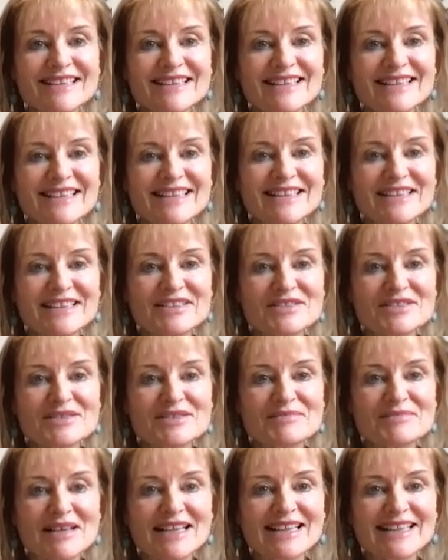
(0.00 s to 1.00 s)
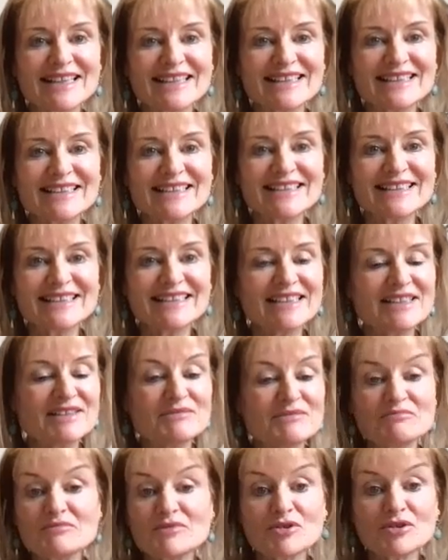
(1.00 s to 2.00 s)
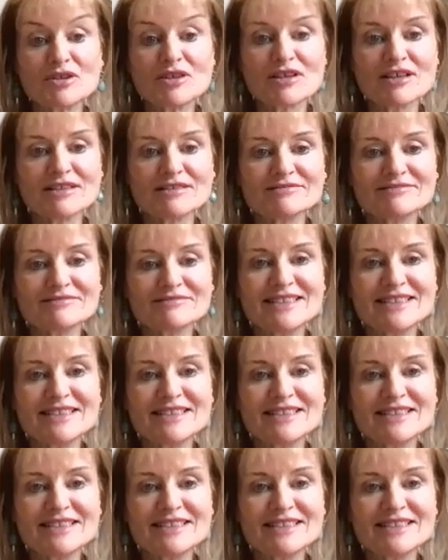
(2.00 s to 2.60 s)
You're smiling. Or not.